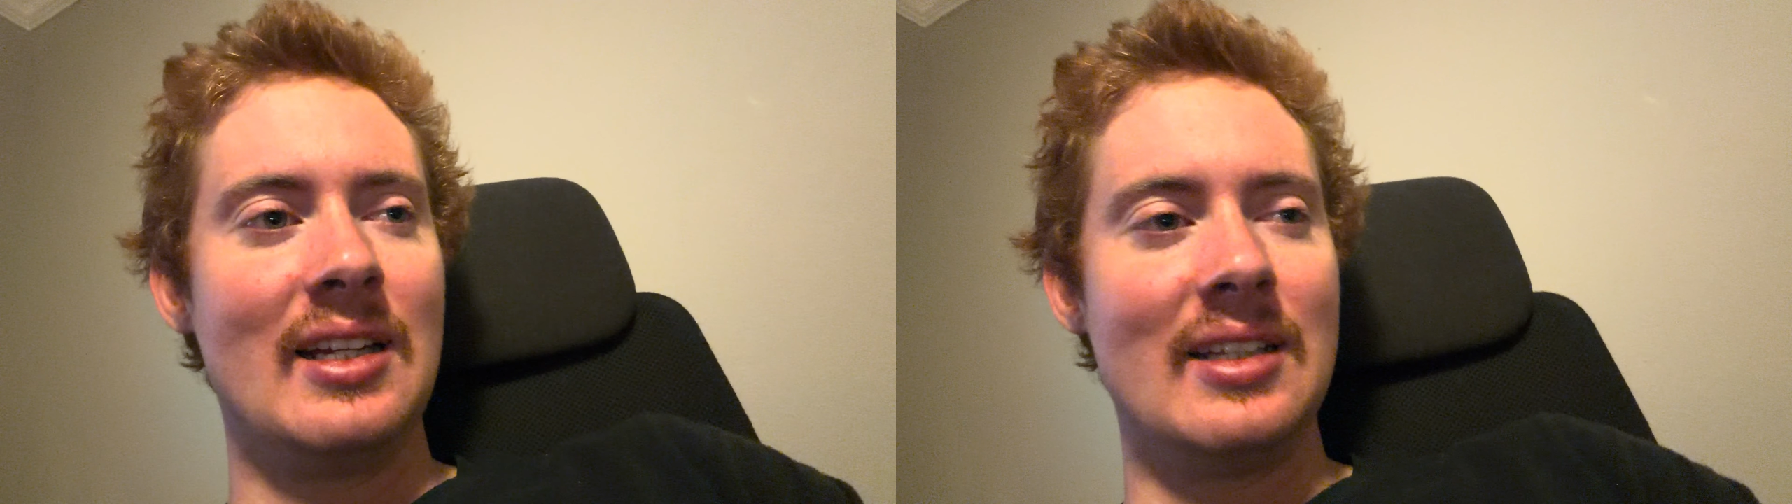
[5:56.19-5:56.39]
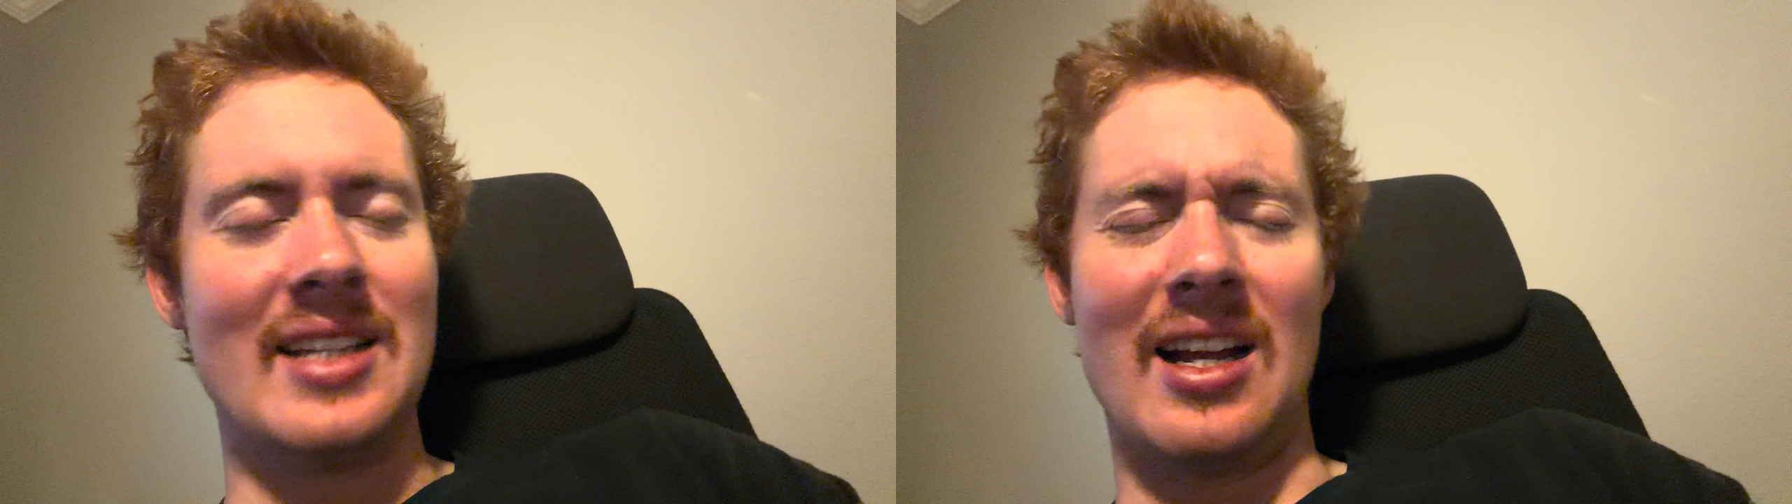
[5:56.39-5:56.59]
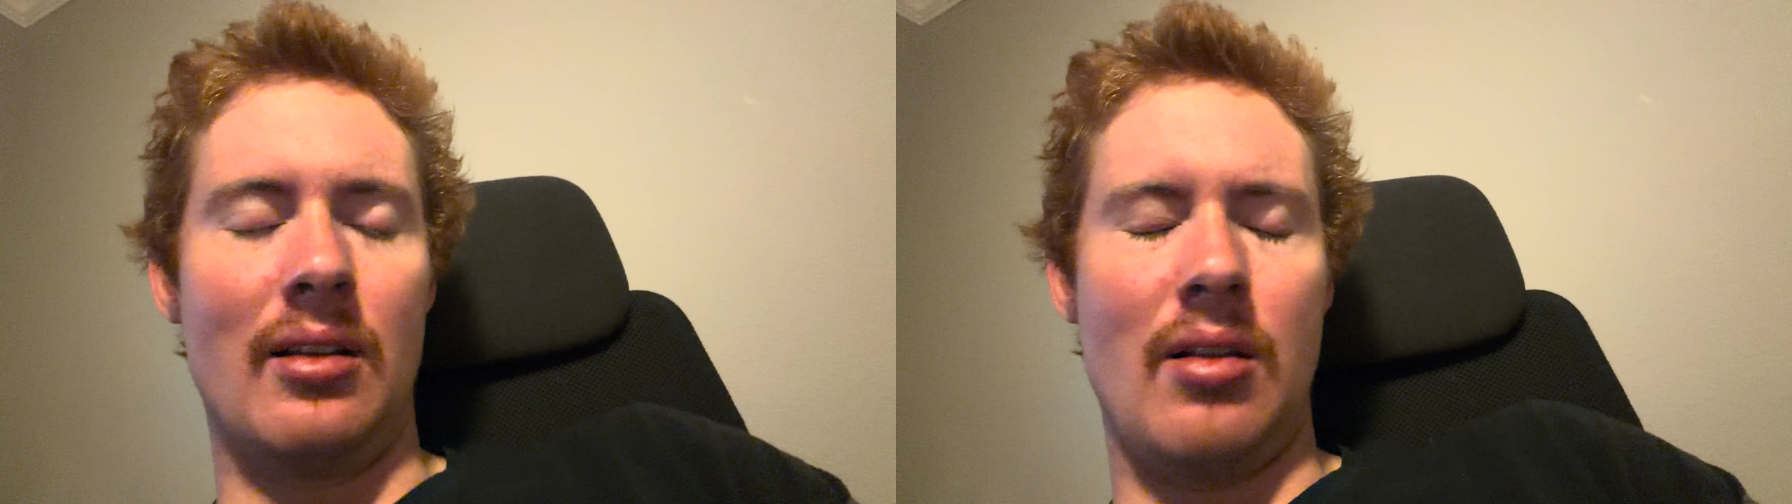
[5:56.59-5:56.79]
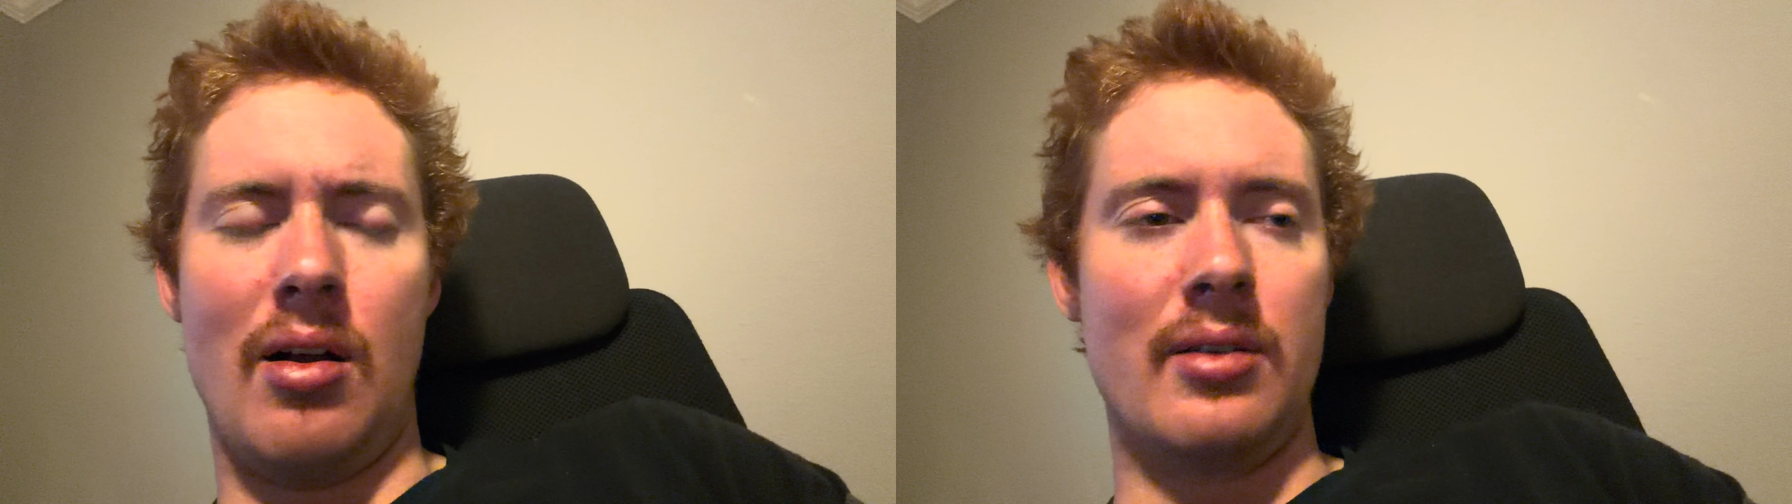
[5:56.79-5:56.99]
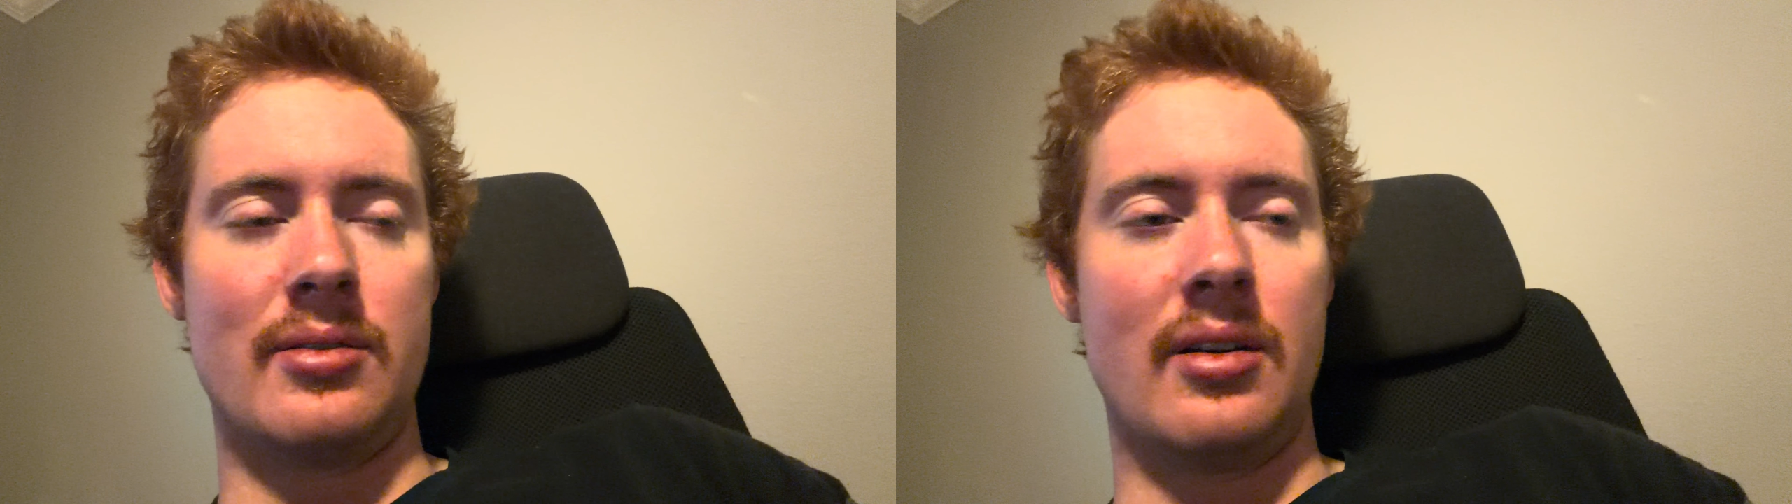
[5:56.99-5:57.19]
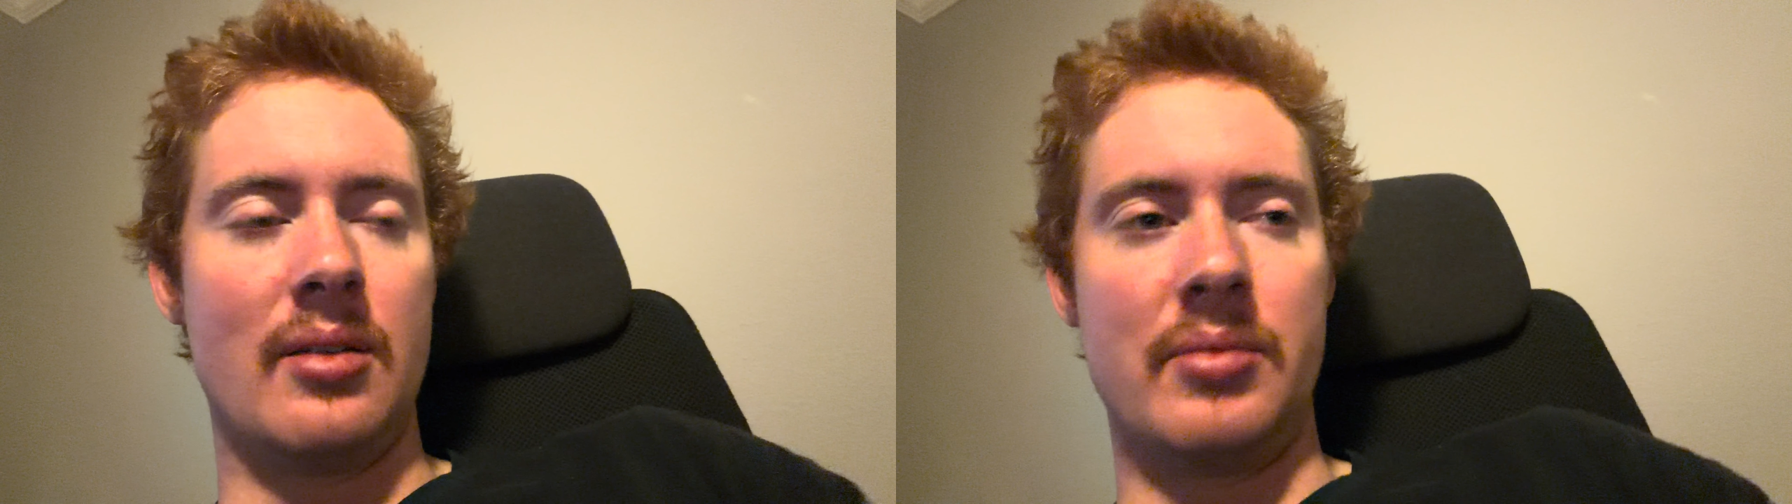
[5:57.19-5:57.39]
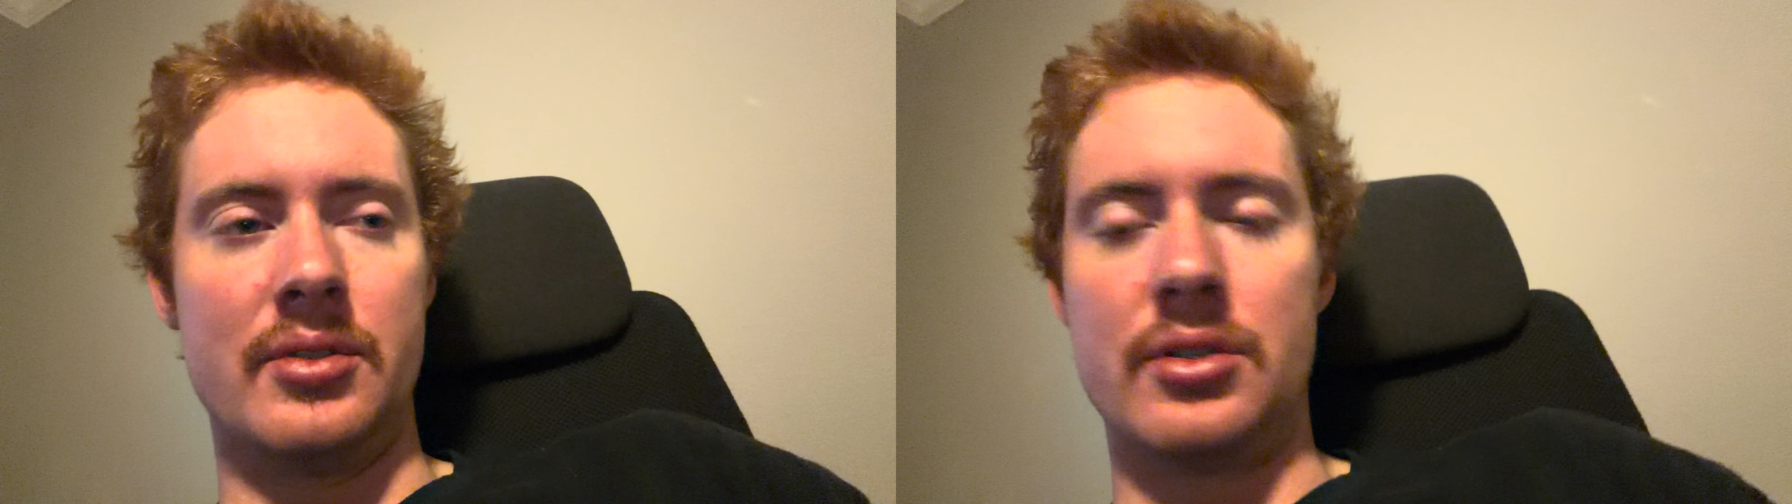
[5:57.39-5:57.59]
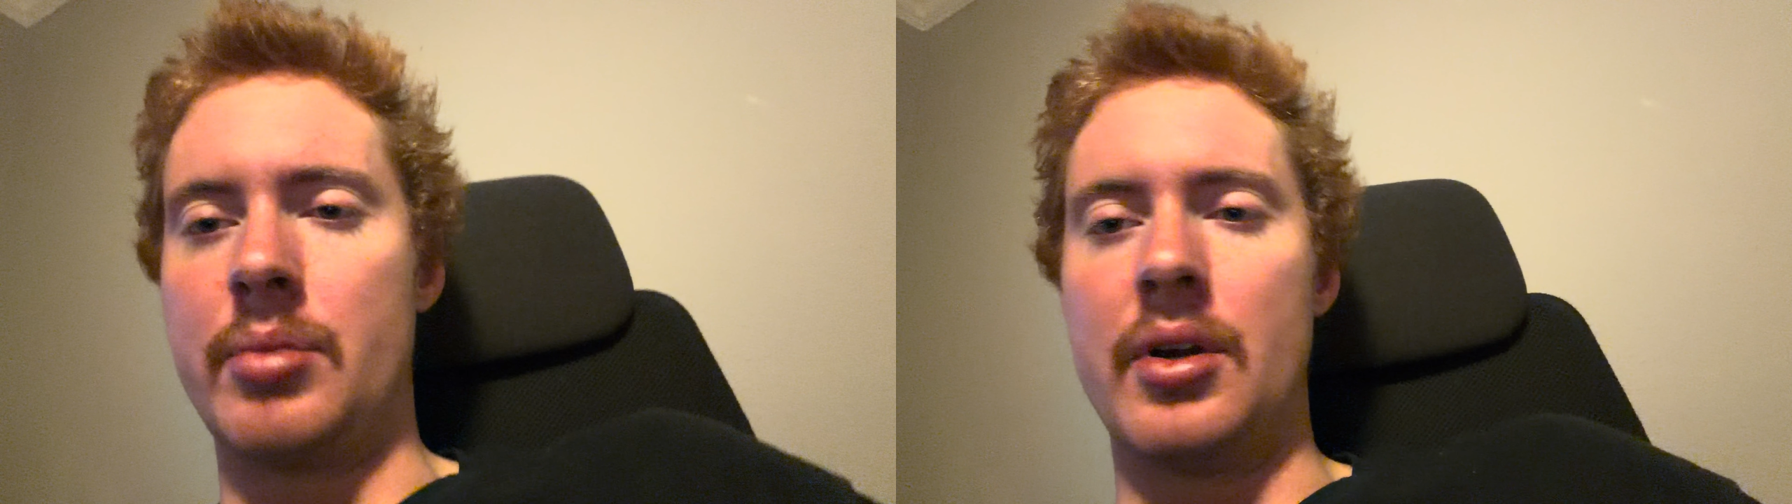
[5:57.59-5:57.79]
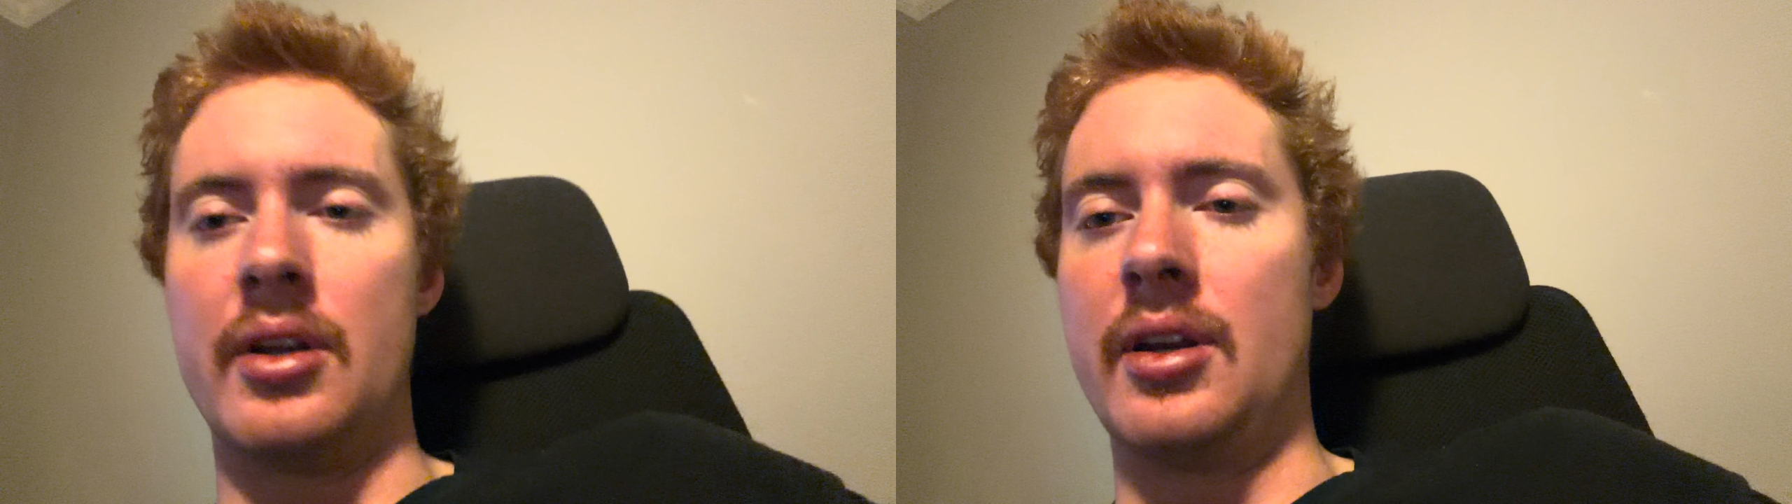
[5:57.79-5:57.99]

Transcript: take a loss on it, but just put it